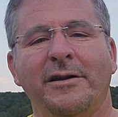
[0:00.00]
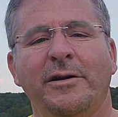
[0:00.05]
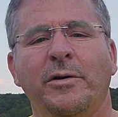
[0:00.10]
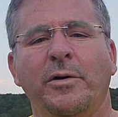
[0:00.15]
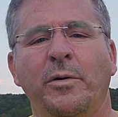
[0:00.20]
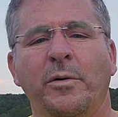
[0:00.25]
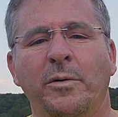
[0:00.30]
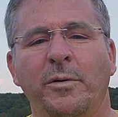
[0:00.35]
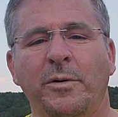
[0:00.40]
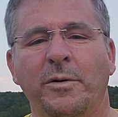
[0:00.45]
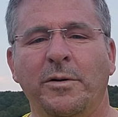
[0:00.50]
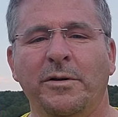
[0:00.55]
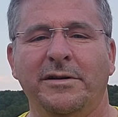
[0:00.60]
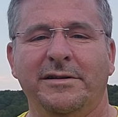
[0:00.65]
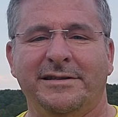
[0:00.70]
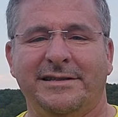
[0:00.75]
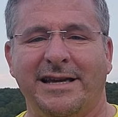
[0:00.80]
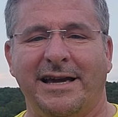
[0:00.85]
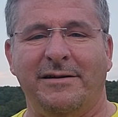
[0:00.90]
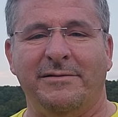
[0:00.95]
Cool
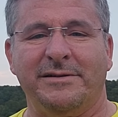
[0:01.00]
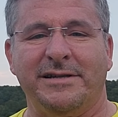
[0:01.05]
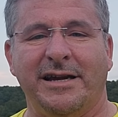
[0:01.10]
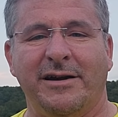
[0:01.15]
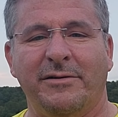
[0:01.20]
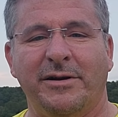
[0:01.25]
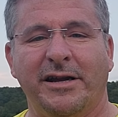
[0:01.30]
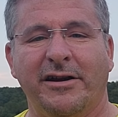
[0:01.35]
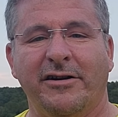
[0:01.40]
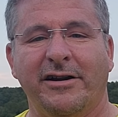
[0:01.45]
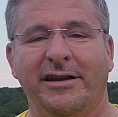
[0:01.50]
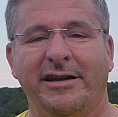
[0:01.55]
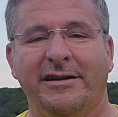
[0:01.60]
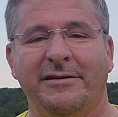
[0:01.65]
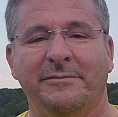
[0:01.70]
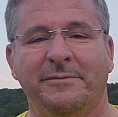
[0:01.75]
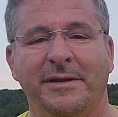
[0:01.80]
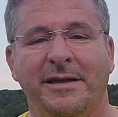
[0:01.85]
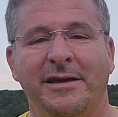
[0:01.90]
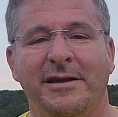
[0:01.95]
downtown
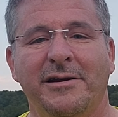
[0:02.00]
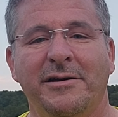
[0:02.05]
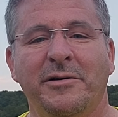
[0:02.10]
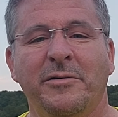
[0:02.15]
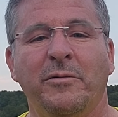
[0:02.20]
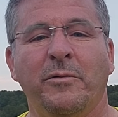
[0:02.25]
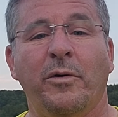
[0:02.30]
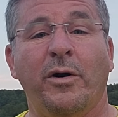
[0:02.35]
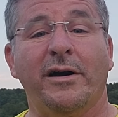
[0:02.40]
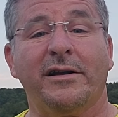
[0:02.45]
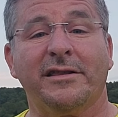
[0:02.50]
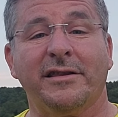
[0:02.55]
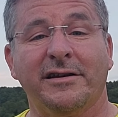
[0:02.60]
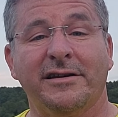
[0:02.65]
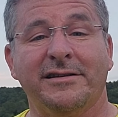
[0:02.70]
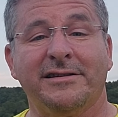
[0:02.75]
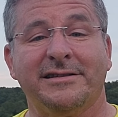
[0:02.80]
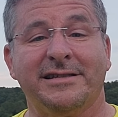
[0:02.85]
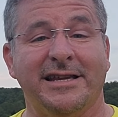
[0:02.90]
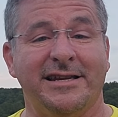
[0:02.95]
area. Walk
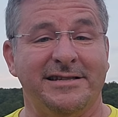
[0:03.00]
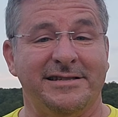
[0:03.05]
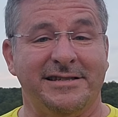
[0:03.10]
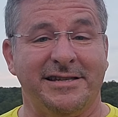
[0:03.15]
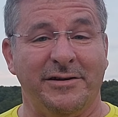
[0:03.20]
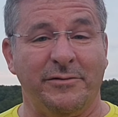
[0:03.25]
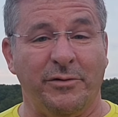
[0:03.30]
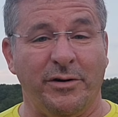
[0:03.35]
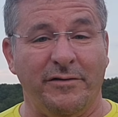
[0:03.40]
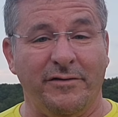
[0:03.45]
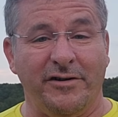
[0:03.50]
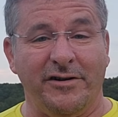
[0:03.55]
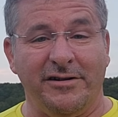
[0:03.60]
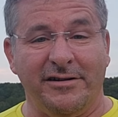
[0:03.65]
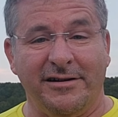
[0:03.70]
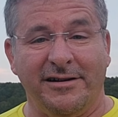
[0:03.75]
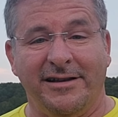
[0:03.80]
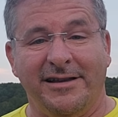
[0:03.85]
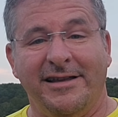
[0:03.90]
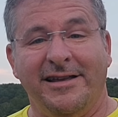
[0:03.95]
the Tennessee River.
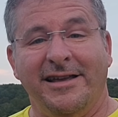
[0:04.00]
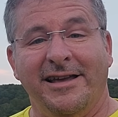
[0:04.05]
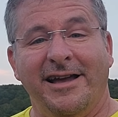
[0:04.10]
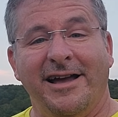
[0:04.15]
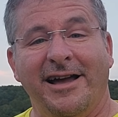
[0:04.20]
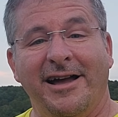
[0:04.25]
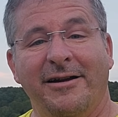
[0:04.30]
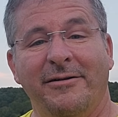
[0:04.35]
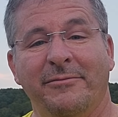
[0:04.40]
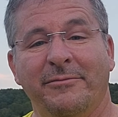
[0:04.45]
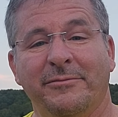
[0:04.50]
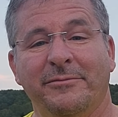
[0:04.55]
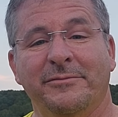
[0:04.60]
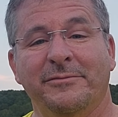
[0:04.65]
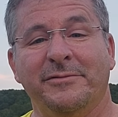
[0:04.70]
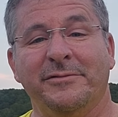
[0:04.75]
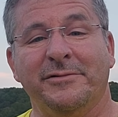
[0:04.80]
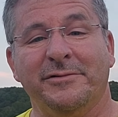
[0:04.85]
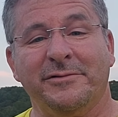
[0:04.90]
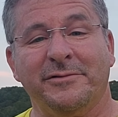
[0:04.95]

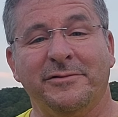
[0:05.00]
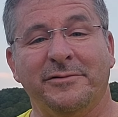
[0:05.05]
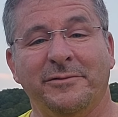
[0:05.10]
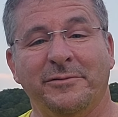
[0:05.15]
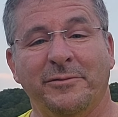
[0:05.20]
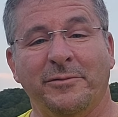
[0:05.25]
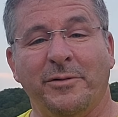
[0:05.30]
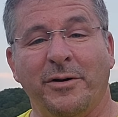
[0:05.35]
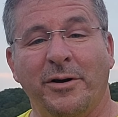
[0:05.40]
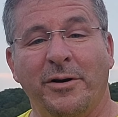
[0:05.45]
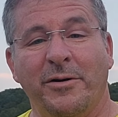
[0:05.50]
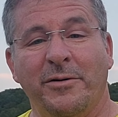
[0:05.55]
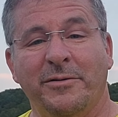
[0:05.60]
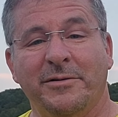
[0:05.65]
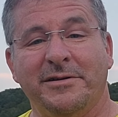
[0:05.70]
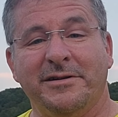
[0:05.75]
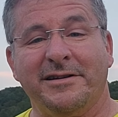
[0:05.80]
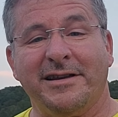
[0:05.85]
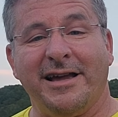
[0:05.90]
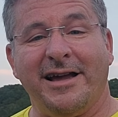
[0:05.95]
Um,
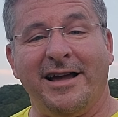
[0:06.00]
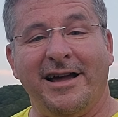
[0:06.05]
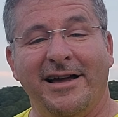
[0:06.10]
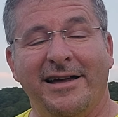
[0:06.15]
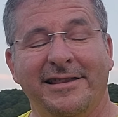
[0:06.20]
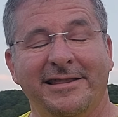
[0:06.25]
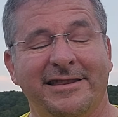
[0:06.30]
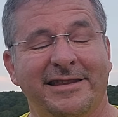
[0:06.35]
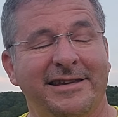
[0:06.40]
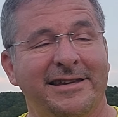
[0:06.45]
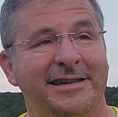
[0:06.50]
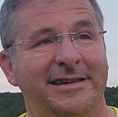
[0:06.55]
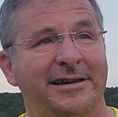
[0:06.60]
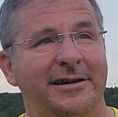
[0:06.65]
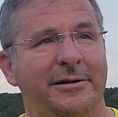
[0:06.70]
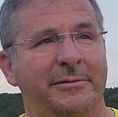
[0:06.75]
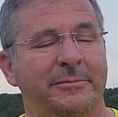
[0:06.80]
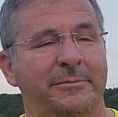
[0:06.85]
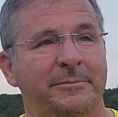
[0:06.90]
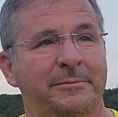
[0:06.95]
on the,
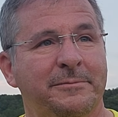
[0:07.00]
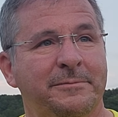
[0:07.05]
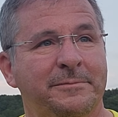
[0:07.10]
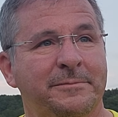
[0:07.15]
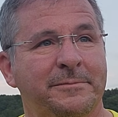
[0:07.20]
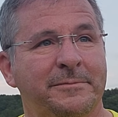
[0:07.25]
um,